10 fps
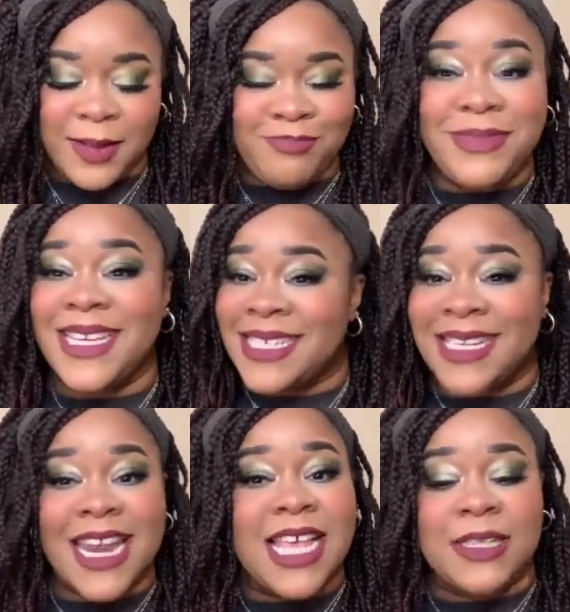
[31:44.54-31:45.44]
This
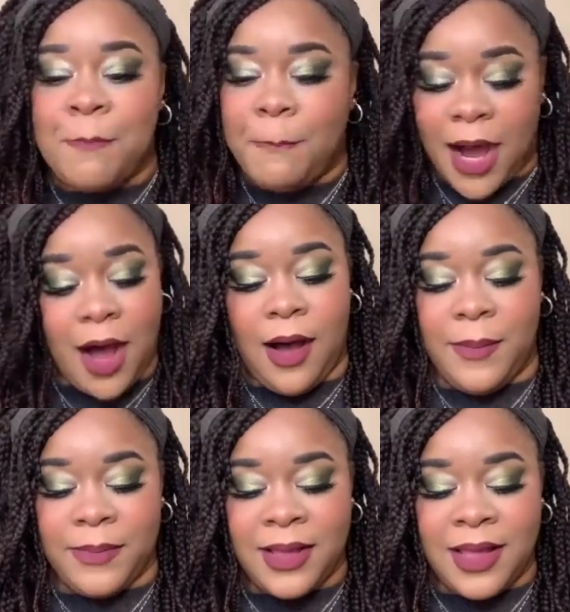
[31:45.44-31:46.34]
shit is
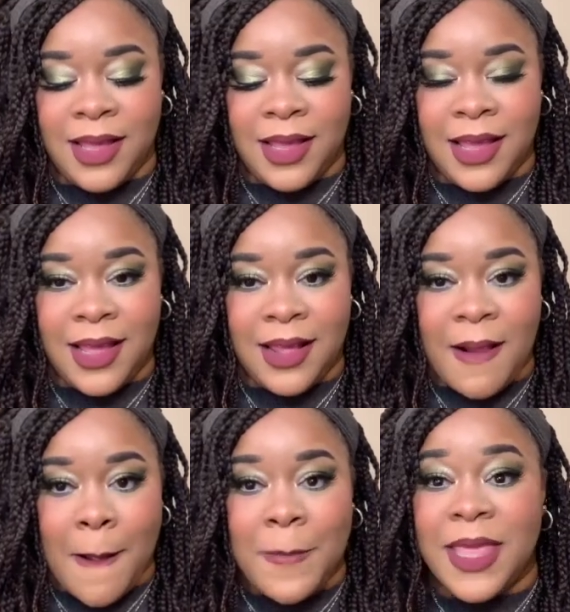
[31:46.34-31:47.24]
bomb.
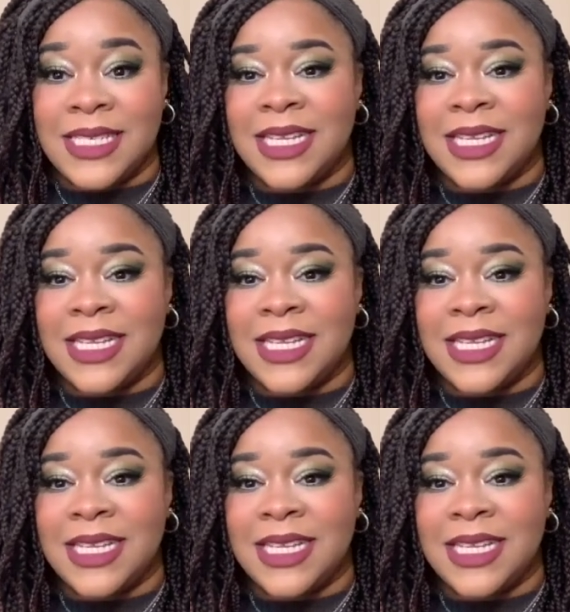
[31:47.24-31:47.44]
These